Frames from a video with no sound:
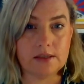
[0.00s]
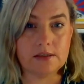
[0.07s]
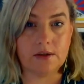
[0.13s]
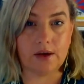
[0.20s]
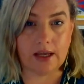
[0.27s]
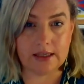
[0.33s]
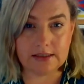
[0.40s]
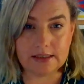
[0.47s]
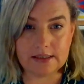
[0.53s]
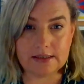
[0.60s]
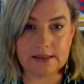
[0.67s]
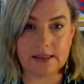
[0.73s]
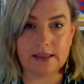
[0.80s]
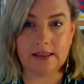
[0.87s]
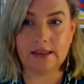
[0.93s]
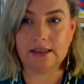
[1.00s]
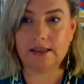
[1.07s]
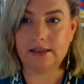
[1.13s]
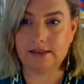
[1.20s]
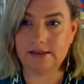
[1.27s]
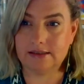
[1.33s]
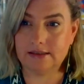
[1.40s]
So ATC
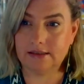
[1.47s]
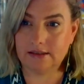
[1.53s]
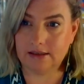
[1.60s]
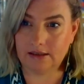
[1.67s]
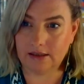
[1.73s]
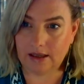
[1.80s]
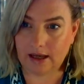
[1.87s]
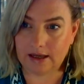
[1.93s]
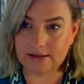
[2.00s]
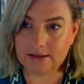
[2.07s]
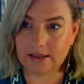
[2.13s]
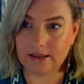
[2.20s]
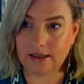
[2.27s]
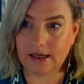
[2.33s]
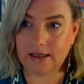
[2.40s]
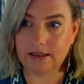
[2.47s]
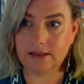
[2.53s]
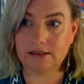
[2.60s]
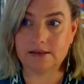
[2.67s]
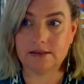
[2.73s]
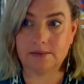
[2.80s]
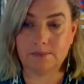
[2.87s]
is asking
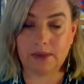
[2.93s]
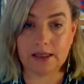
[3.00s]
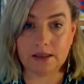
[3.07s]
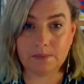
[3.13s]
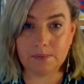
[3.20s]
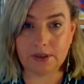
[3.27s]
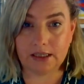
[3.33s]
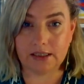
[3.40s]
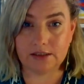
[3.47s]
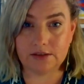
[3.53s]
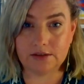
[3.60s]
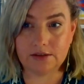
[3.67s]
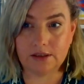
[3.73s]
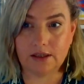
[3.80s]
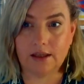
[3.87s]
candidates to make a pledge